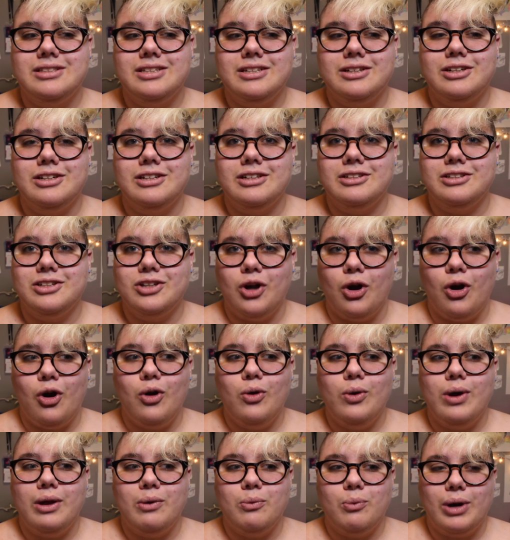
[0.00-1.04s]
to
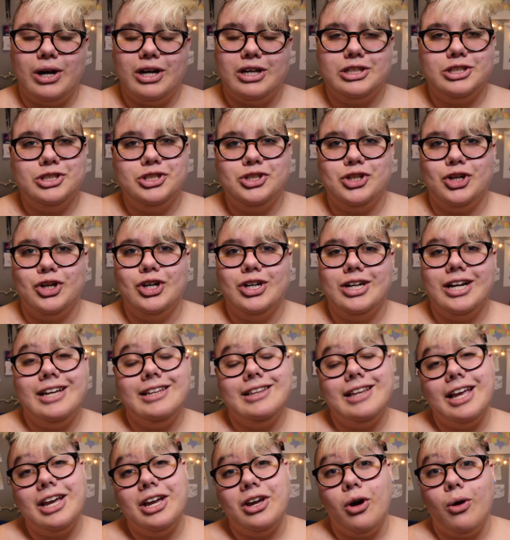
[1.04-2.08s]
go and wear a shirt
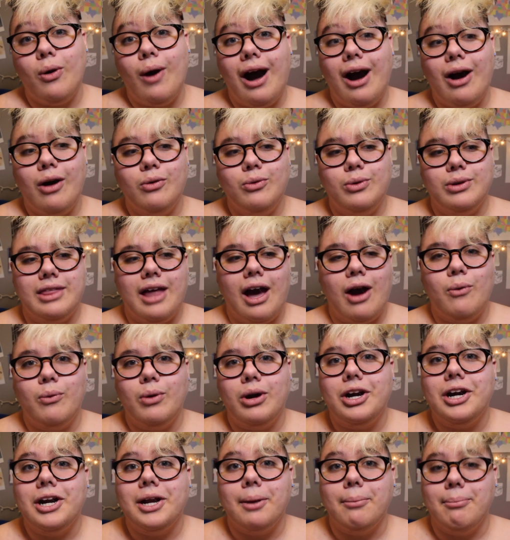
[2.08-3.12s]
and like go out without
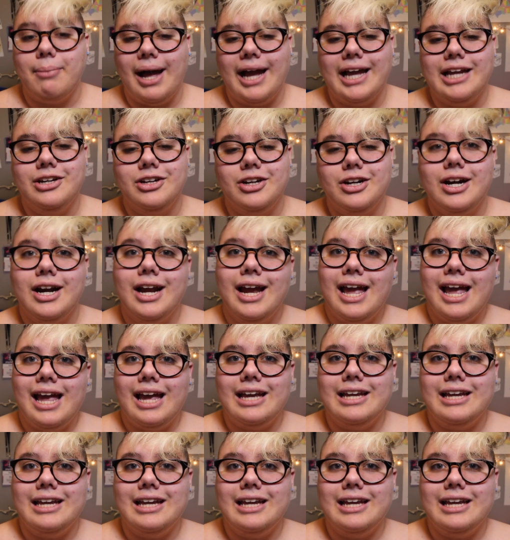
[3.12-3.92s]
wearing a binder